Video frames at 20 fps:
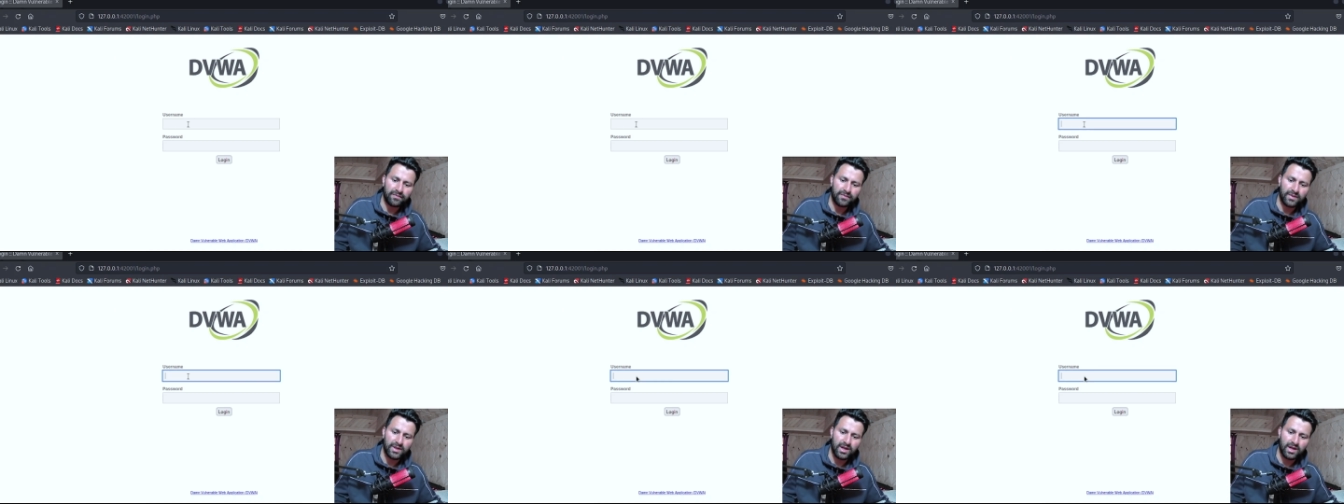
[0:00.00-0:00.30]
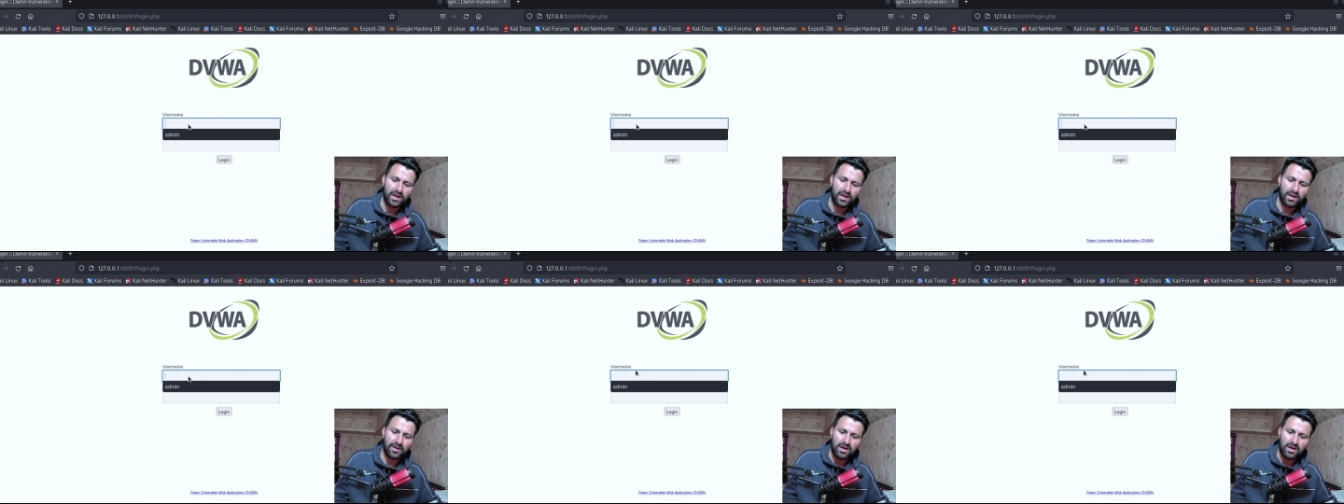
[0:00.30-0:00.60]

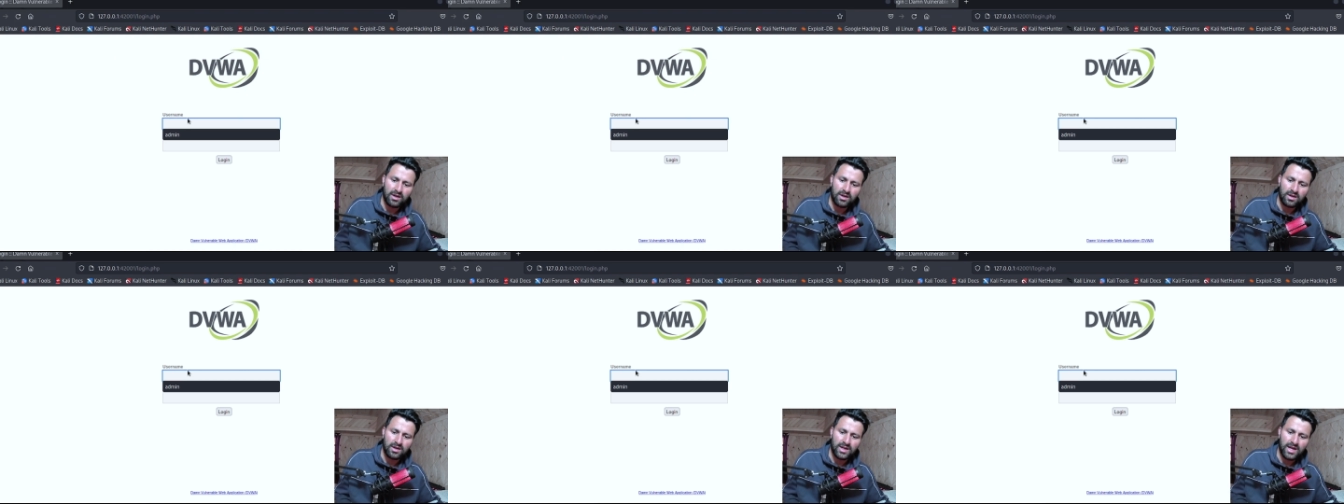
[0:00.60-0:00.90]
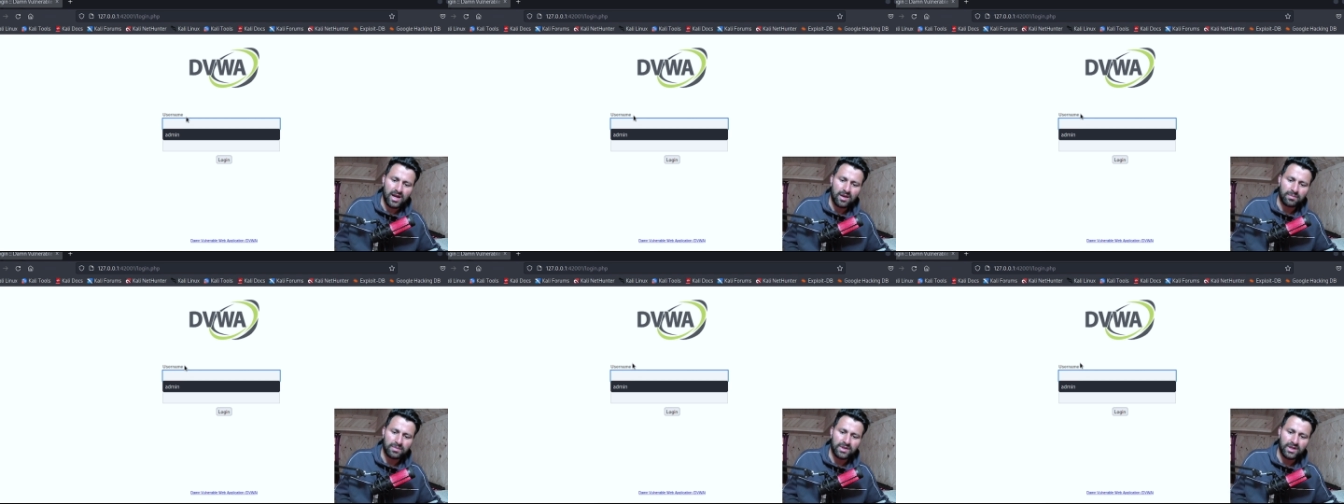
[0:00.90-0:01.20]
then
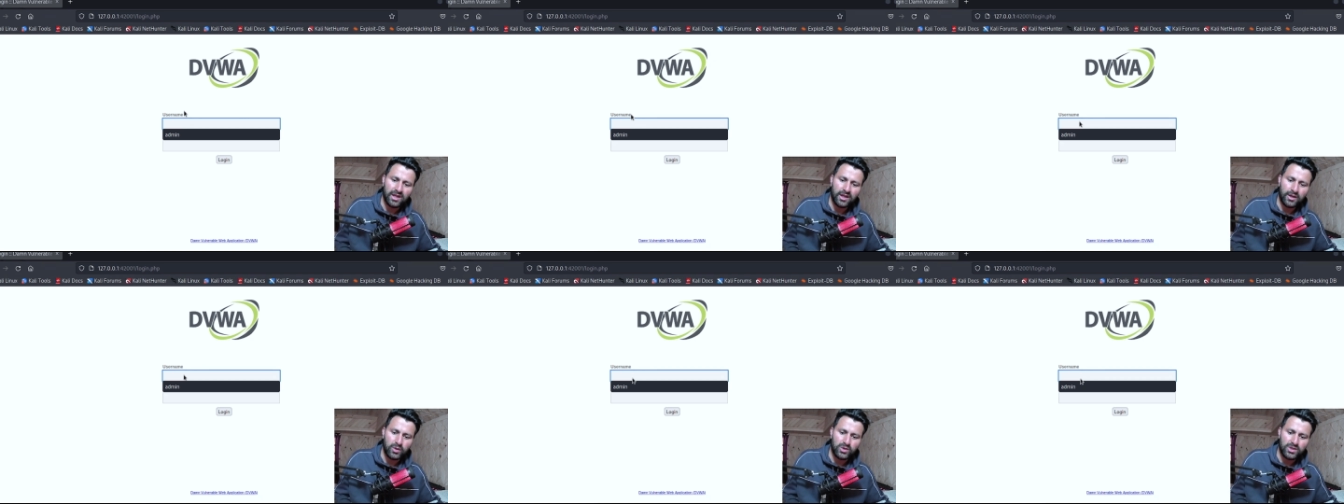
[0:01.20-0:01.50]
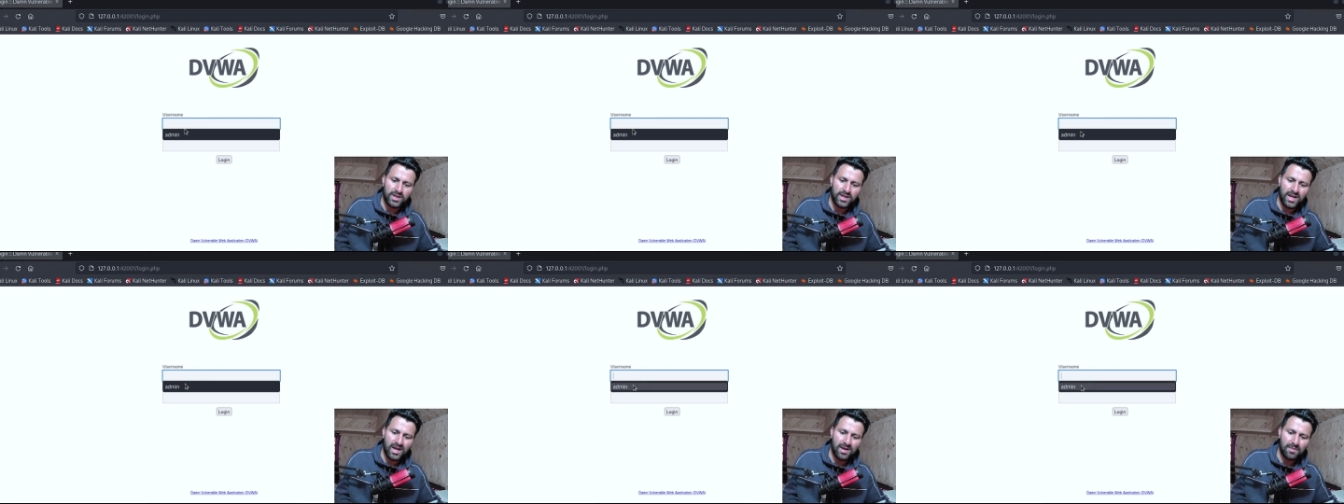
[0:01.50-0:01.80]
type the
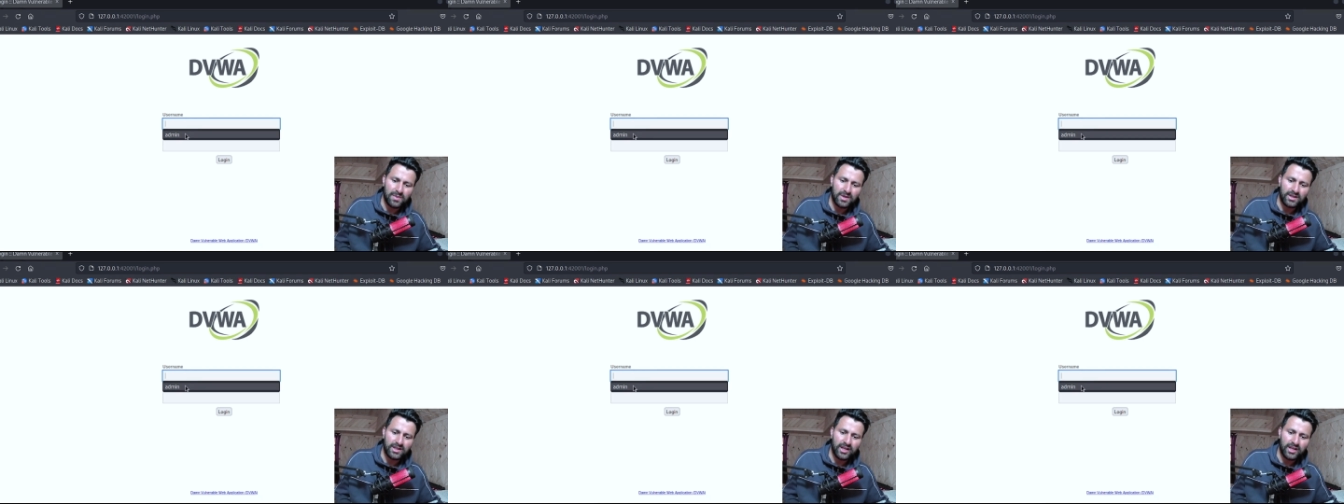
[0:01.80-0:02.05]
username.